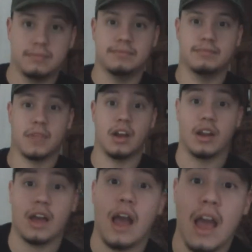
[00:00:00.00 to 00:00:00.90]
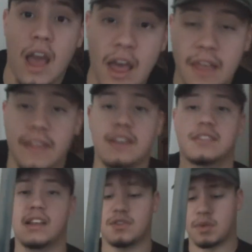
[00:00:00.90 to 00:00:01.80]
to. Alright.
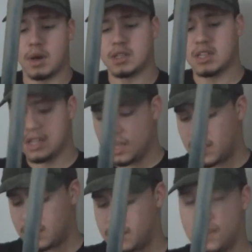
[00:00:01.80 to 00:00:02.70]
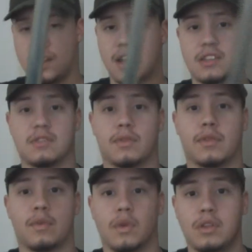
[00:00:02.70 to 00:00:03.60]
Thanks guys for watching. It's Tom Knight
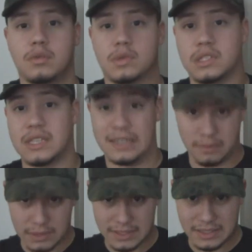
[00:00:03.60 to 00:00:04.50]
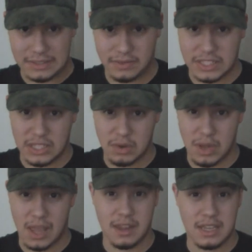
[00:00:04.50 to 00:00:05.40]
244. You will see a real steel
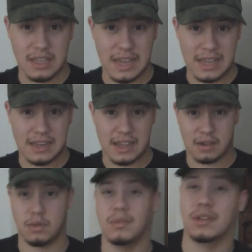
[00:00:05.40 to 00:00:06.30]
video any day now.